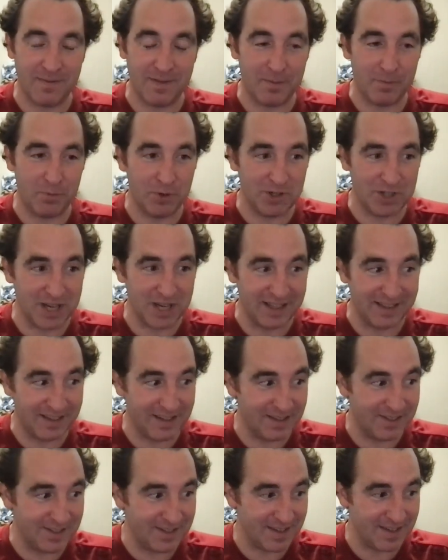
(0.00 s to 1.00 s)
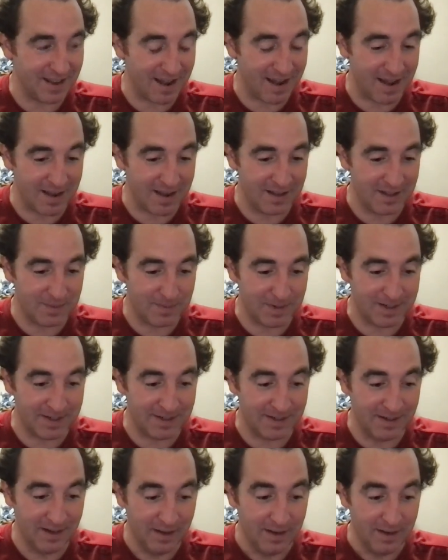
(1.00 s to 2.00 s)
I appreciate this. It's
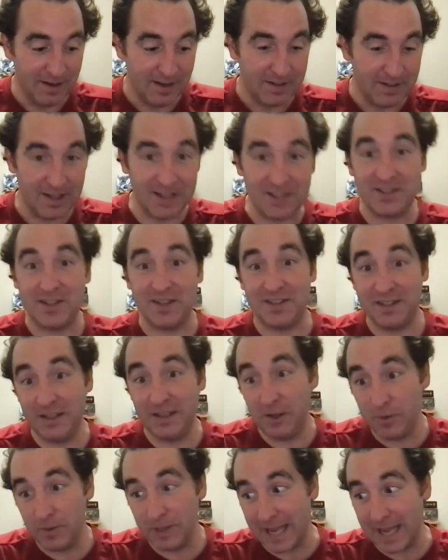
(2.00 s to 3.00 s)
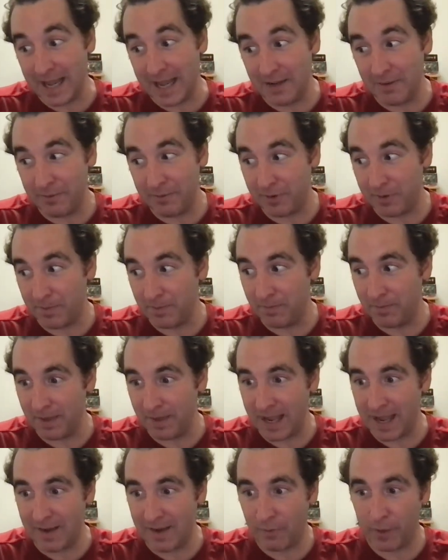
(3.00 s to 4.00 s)
been nice to see you again from
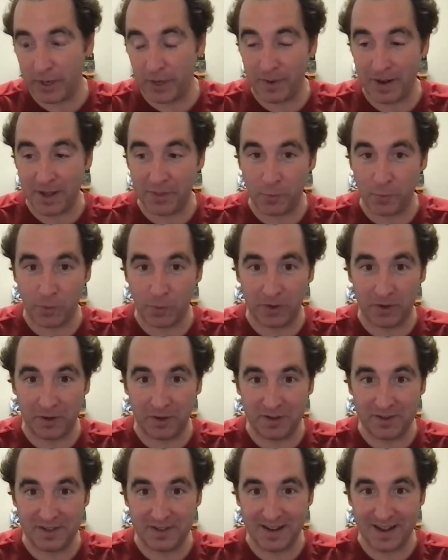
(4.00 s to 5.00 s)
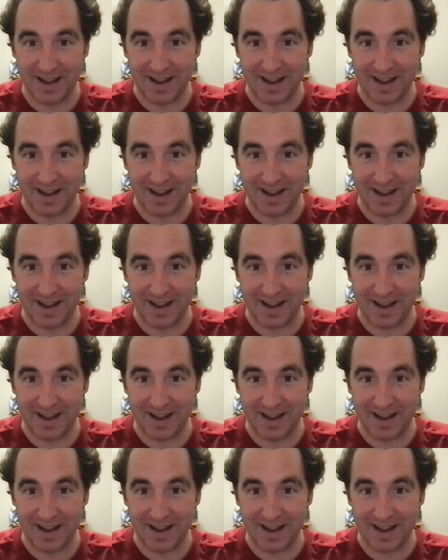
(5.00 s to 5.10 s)
halfway around the world.